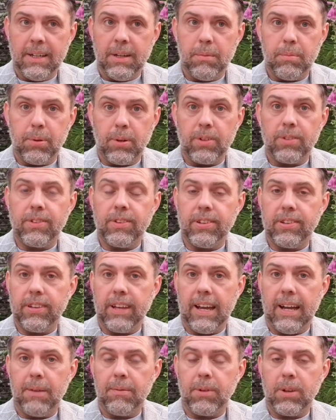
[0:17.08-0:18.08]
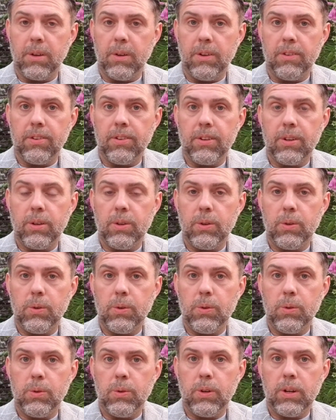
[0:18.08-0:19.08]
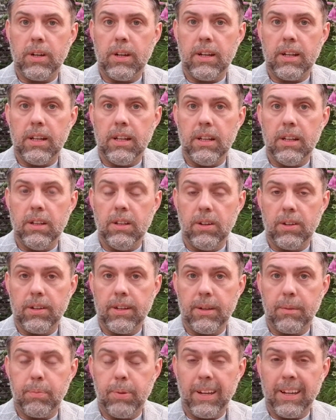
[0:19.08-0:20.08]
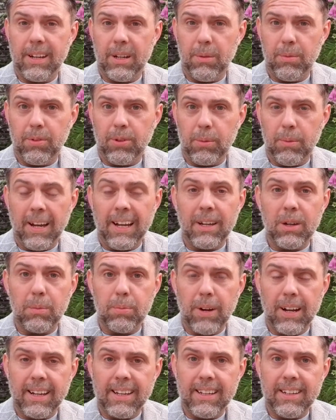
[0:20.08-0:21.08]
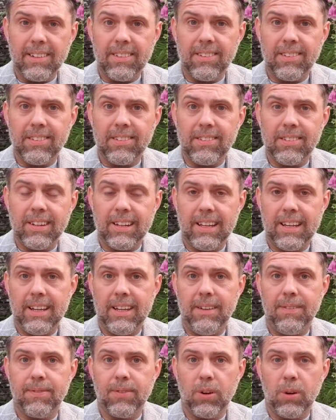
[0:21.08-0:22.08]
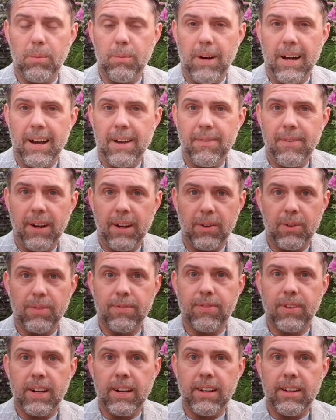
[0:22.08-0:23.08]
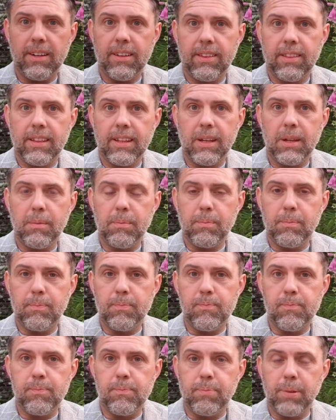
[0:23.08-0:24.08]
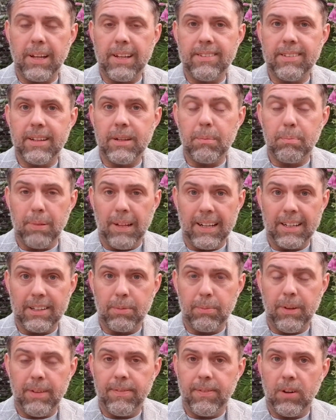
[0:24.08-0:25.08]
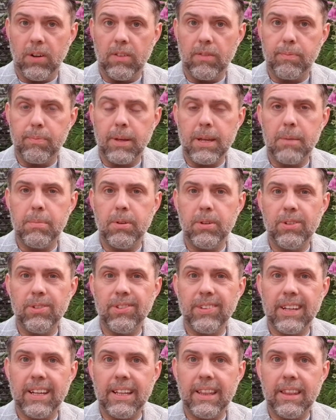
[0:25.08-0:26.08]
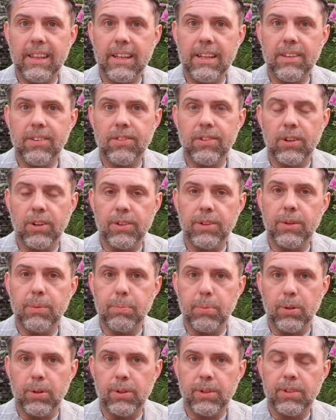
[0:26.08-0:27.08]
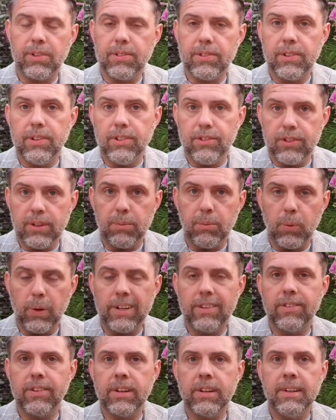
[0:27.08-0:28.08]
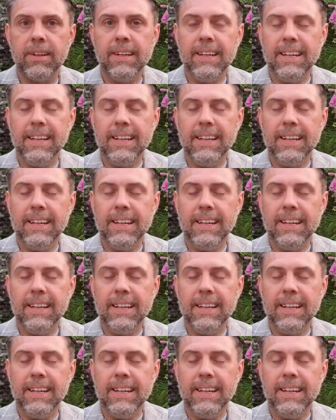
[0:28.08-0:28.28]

But I'm going to look at picking up some angle brackets today from my very good friend, the Blazing Blacksmith of Peebles in the Scottish borders, Jim Whitson.